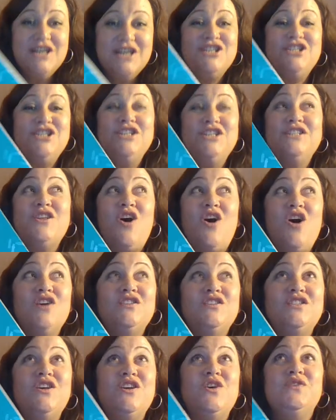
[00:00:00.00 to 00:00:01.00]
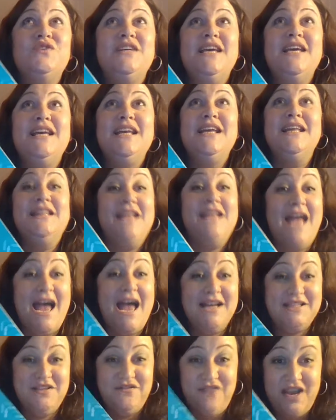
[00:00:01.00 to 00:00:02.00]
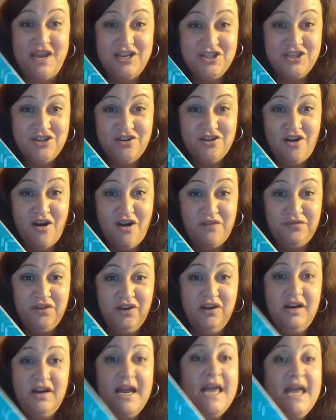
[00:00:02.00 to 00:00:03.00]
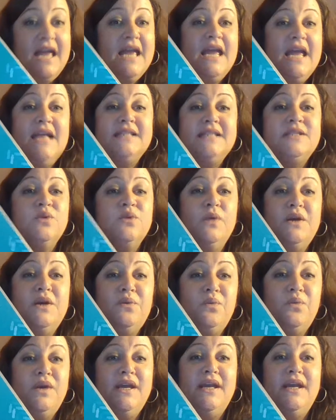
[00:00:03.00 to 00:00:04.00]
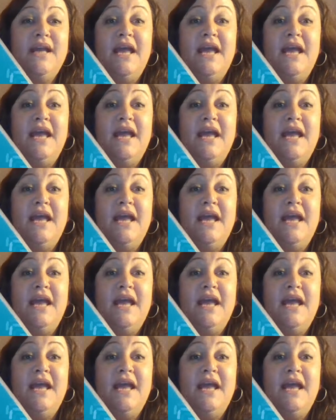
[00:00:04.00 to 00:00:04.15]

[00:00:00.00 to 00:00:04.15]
She's also getting the activation offer. It's a win-win.